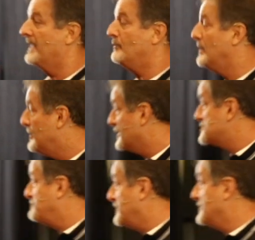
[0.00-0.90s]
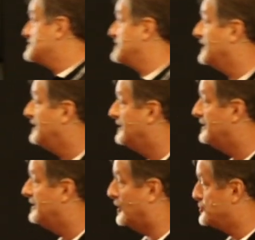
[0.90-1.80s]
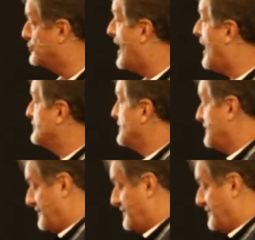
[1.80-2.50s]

And we are experiencing a drought,